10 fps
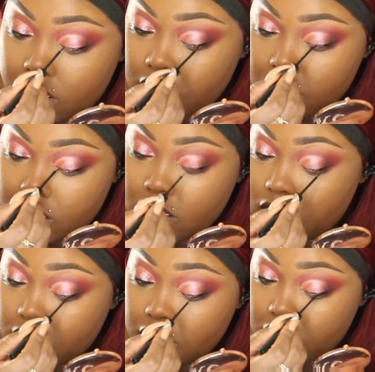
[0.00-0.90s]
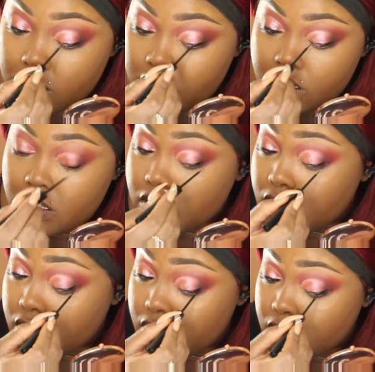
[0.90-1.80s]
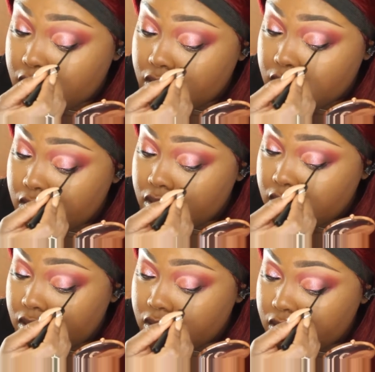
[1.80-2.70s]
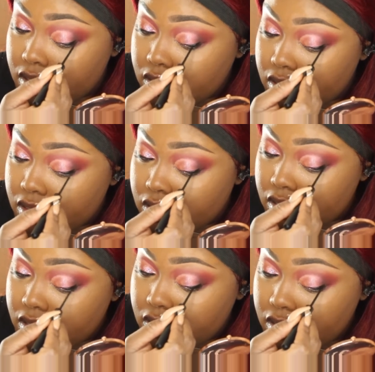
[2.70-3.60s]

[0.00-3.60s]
has become like my fave. Like, what